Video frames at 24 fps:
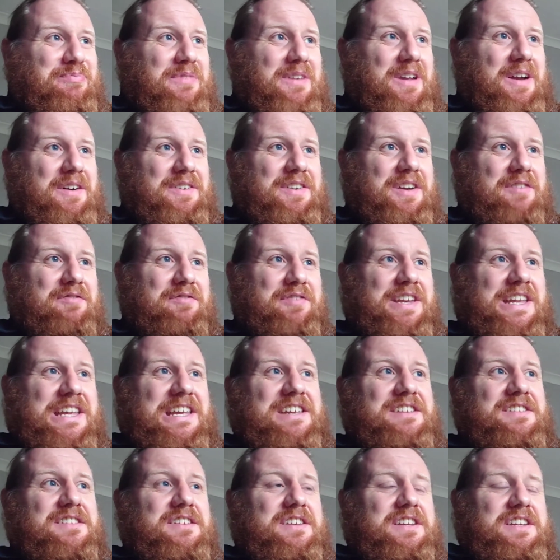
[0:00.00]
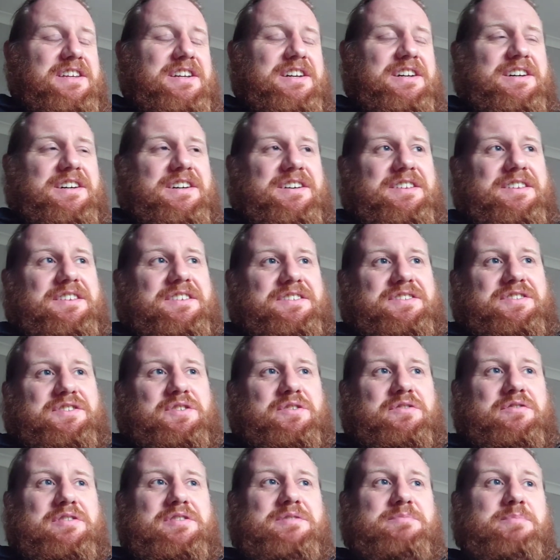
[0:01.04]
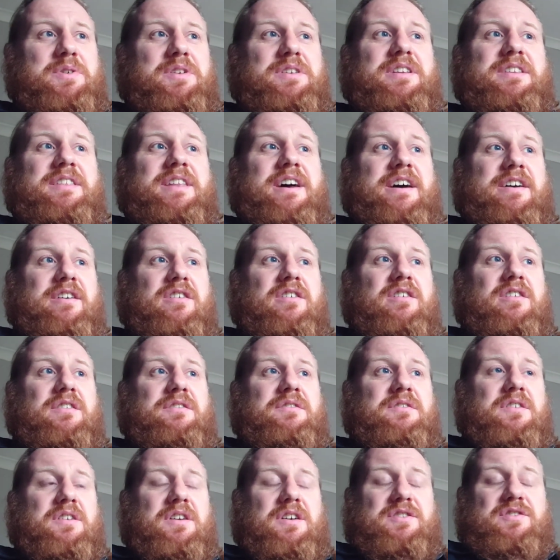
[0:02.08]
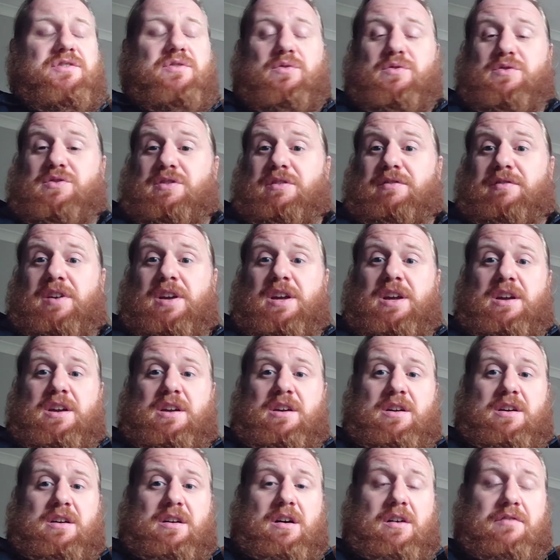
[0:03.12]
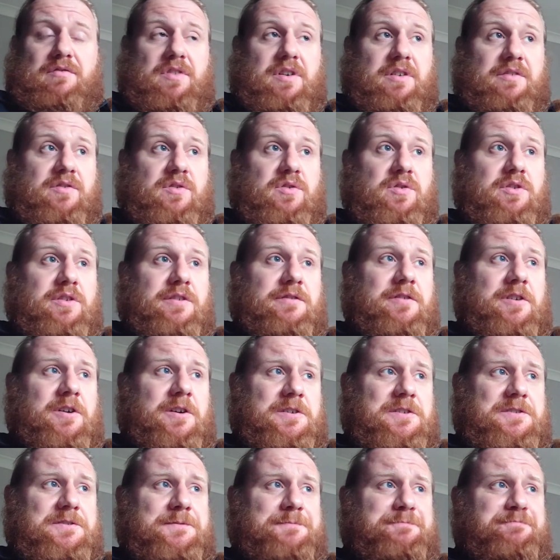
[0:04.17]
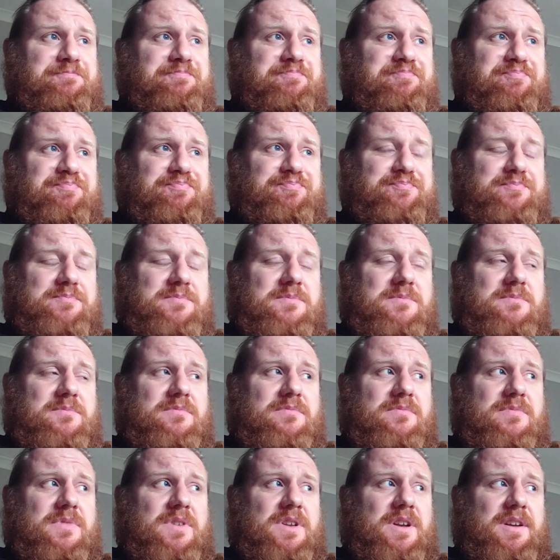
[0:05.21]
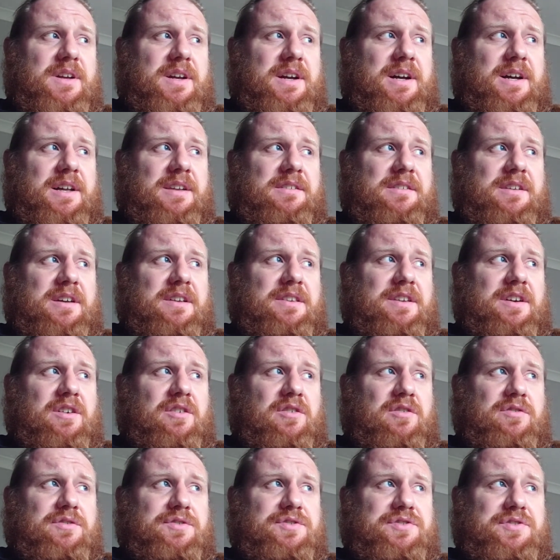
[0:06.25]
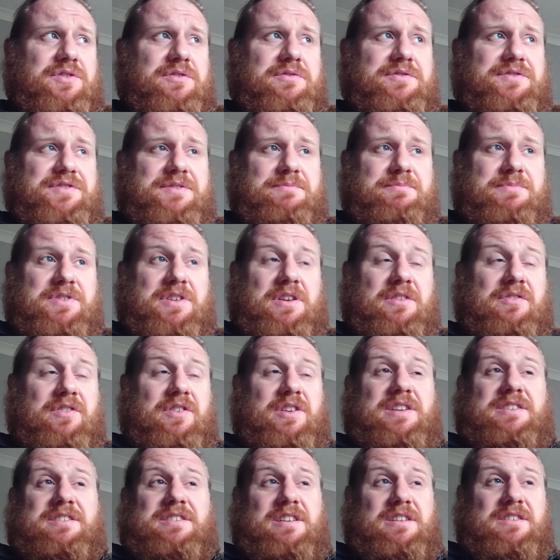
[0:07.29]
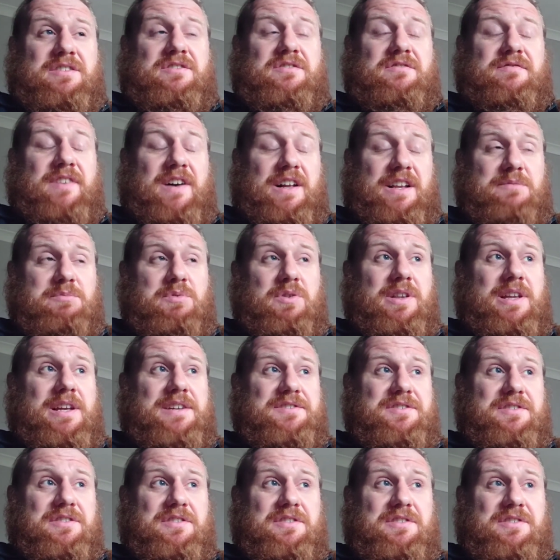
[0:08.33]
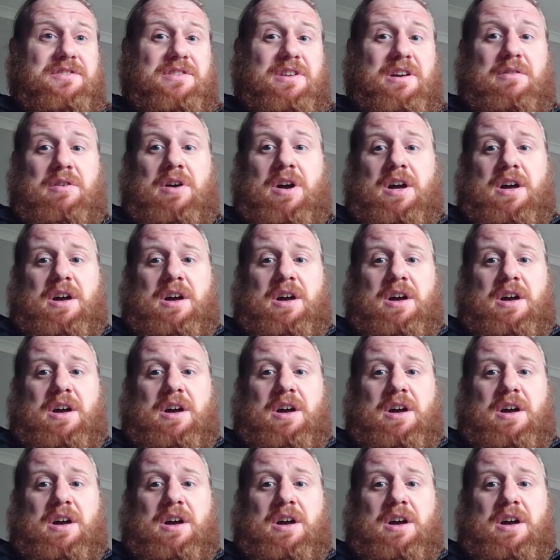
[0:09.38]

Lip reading: I don't need the stories, but they are a source of good advice, and they are good stories in themselves, and they teach valuable lessons. So